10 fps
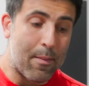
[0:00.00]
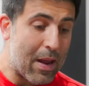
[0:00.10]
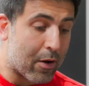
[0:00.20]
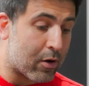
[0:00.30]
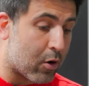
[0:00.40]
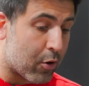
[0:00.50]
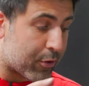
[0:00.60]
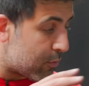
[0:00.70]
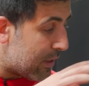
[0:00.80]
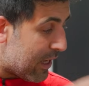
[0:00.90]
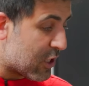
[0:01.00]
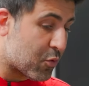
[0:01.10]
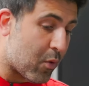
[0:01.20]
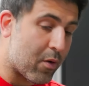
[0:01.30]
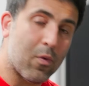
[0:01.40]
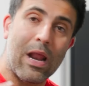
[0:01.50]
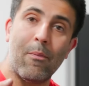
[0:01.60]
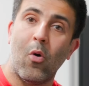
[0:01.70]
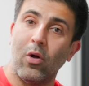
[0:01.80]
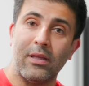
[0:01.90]
I'm not going to go through each one what
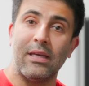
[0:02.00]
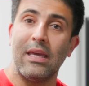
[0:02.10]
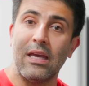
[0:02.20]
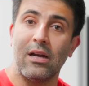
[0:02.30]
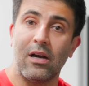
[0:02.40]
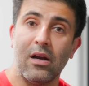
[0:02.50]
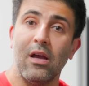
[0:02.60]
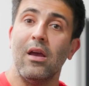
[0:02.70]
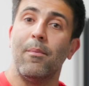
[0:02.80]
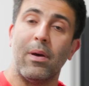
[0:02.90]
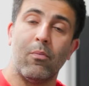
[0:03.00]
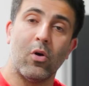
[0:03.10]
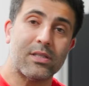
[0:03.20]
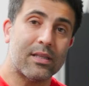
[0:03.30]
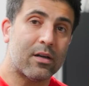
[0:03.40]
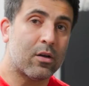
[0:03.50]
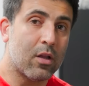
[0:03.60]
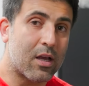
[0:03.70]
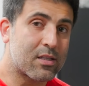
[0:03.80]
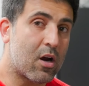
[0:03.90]
I'm holding here, but mostly they're
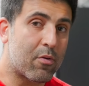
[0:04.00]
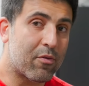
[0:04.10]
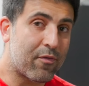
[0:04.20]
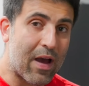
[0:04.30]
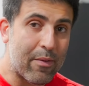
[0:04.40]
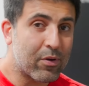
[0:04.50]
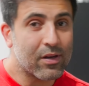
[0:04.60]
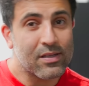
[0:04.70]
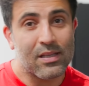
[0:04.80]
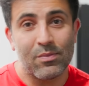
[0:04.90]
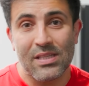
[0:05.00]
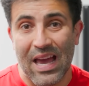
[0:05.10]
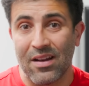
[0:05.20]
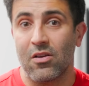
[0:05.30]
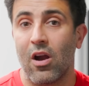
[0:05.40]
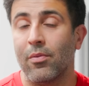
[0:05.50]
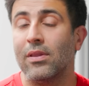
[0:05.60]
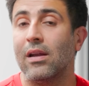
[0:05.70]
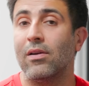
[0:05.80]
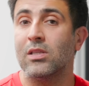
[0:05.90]
gloss carbon fiber. There's some satin
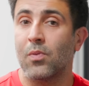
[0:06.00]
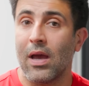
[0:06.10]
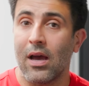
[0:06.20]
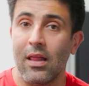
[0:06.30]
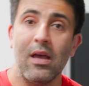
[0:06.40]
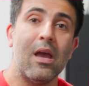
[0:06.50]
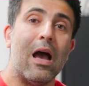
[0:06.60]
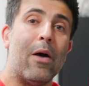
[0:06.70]
carbon there as well.